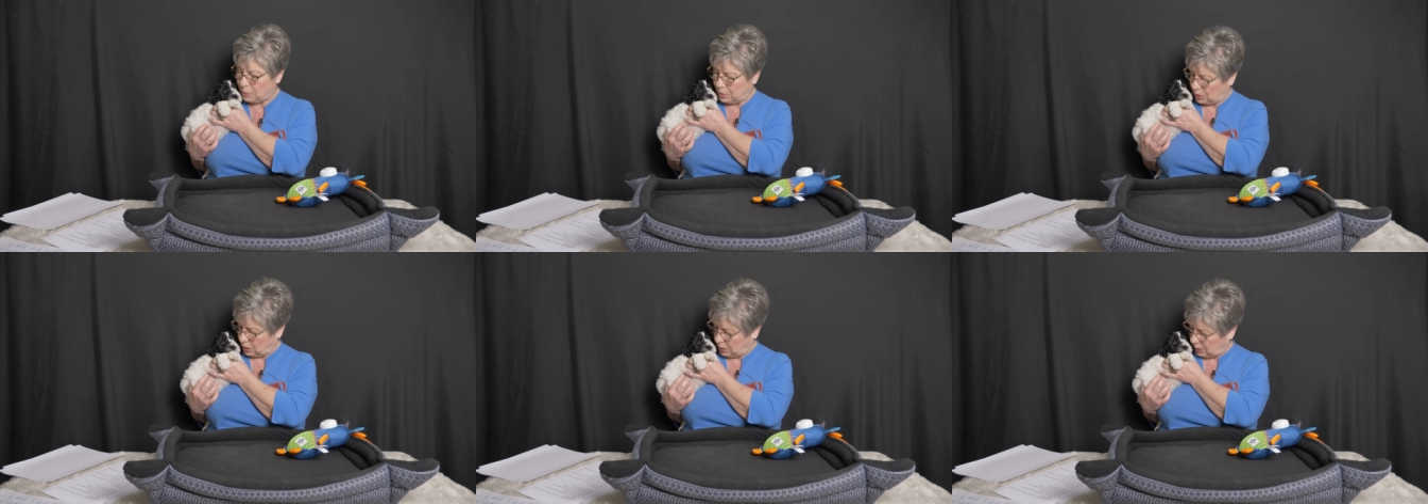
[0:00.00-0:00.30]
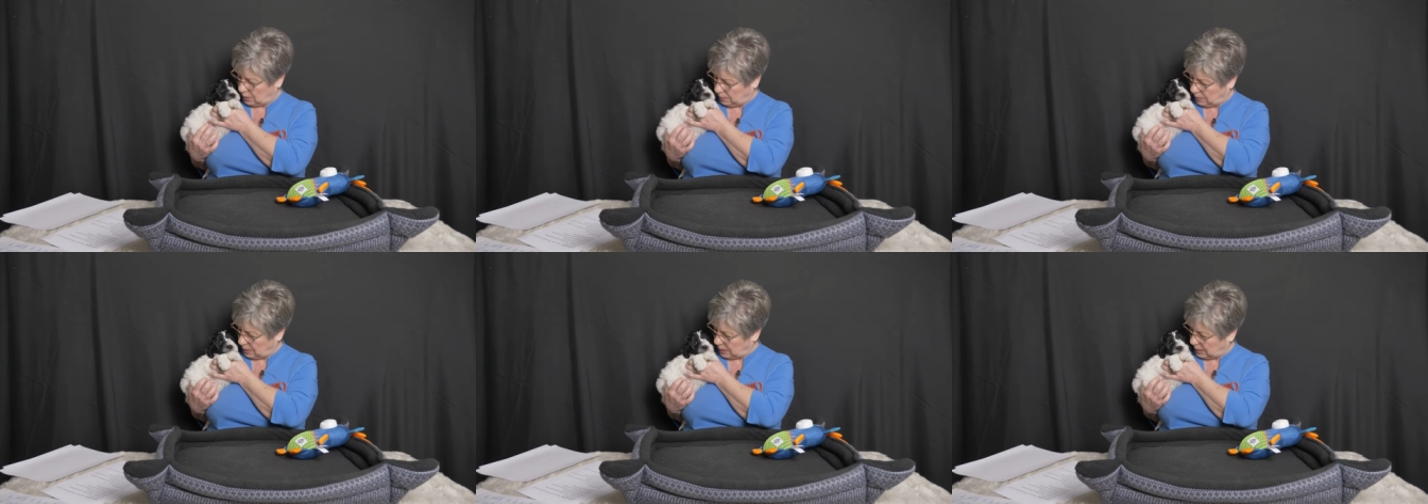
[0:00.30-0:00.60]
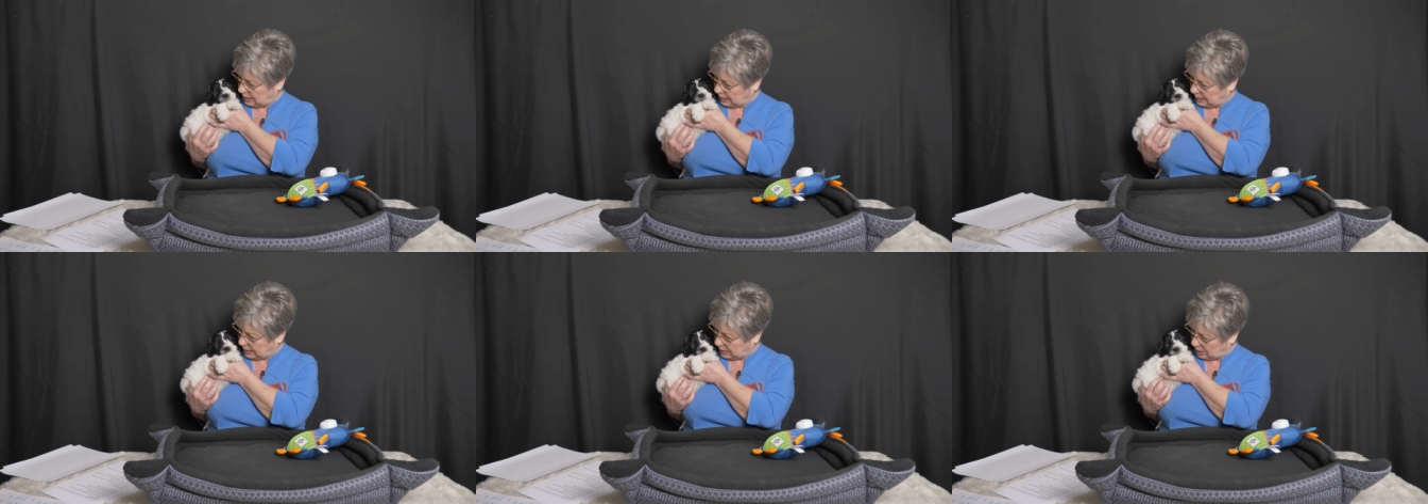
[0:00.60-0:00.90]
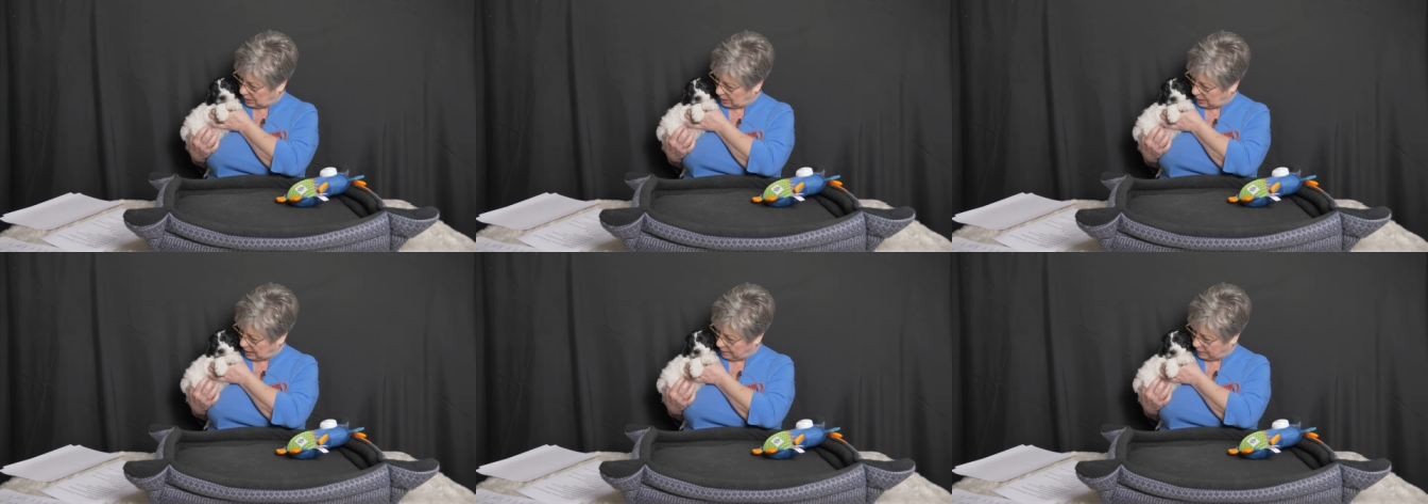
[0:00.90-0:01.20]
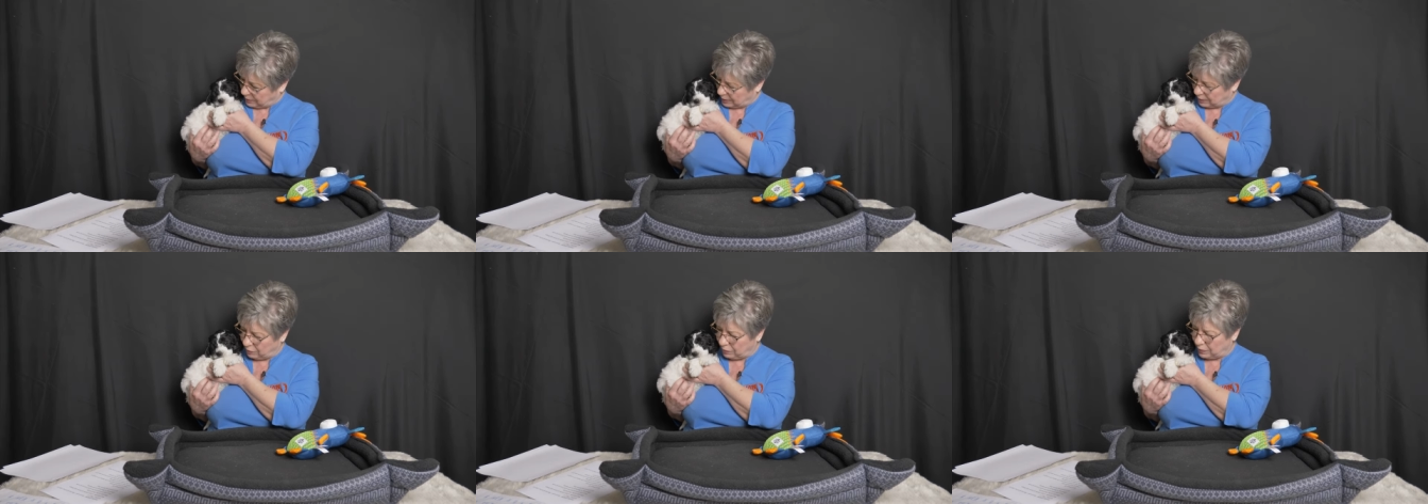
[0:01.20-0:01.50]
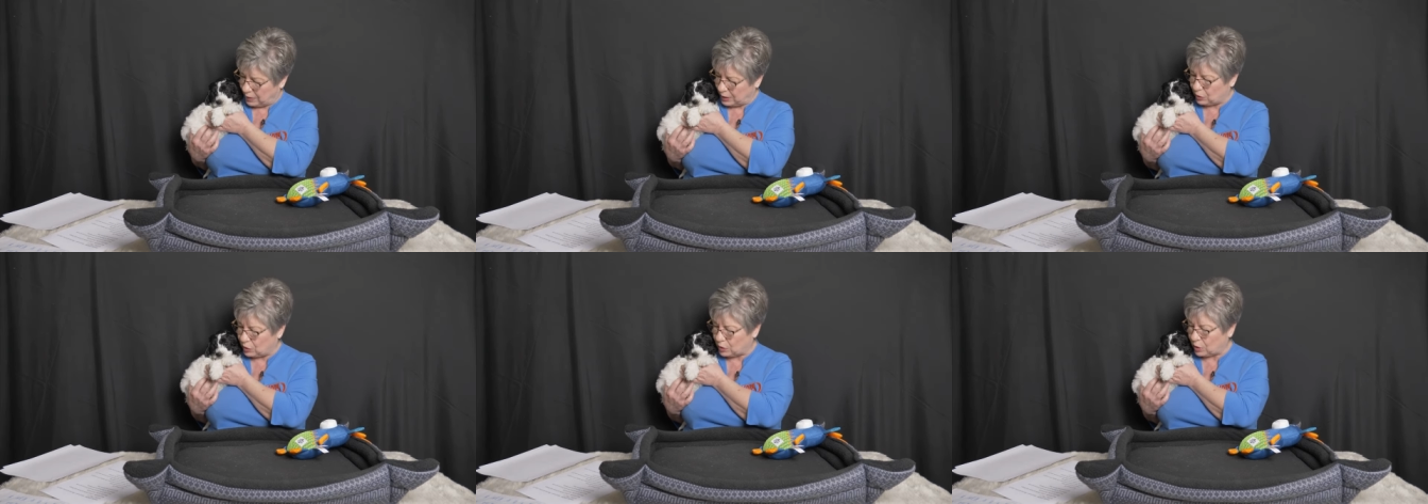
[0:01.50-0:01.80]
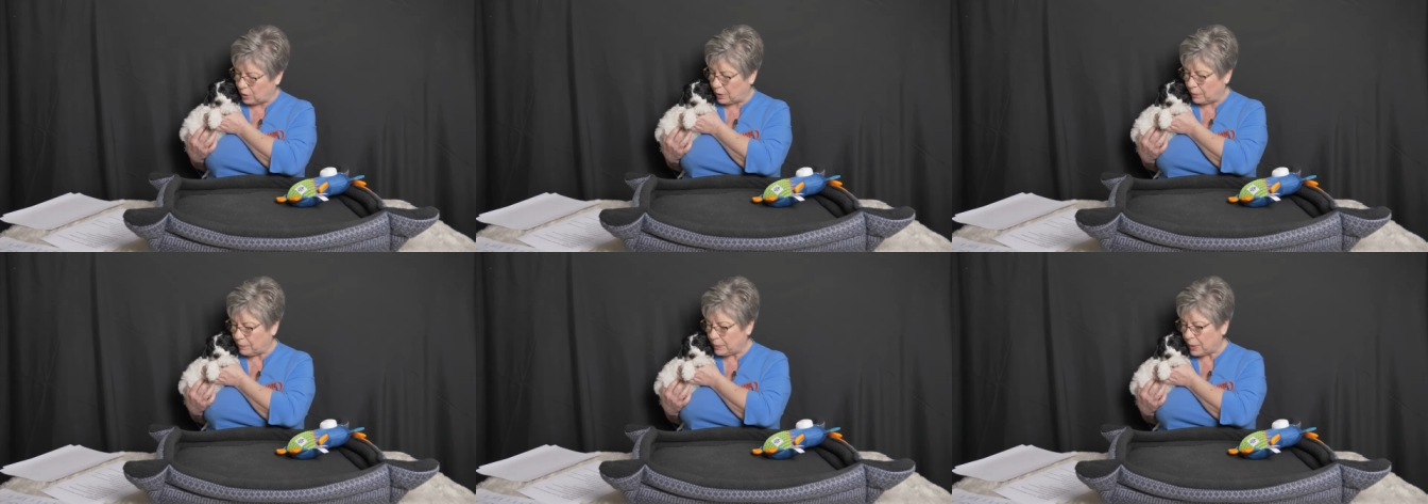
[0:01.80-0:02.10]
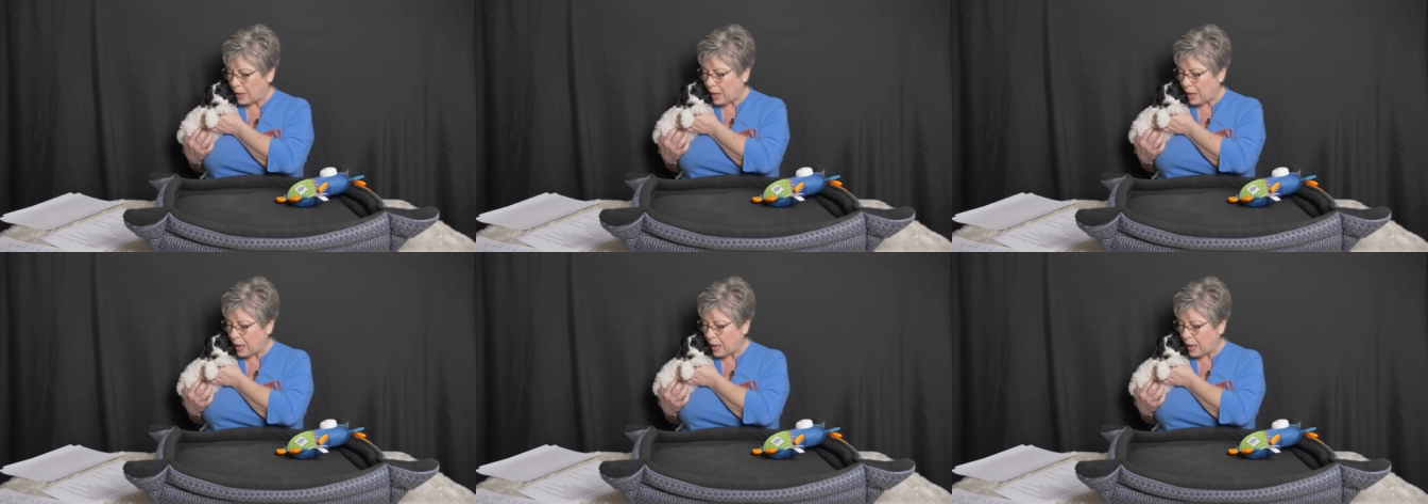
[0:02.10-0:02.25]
which is really such a lovely feature